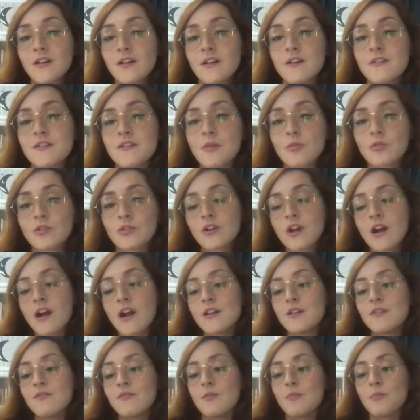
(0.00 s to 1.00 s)
that would
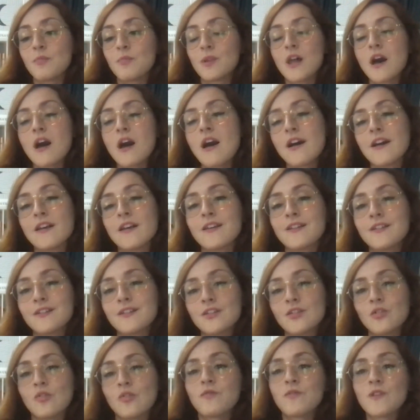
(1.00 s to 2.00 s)
kind of imply,
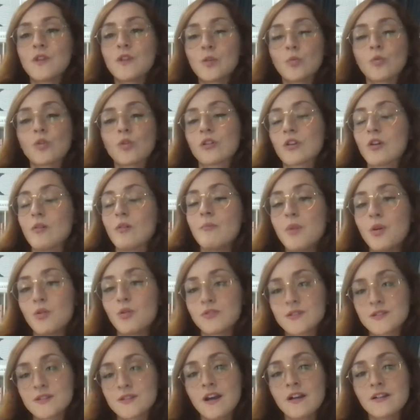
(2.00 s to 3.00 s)
field work on
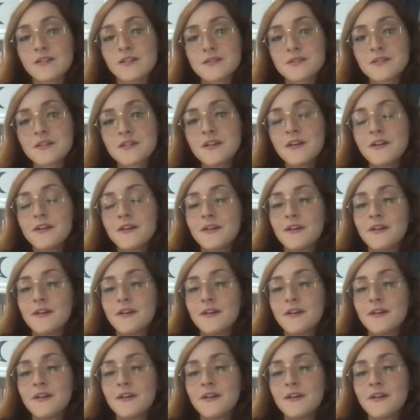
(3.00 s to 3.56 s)
both sides.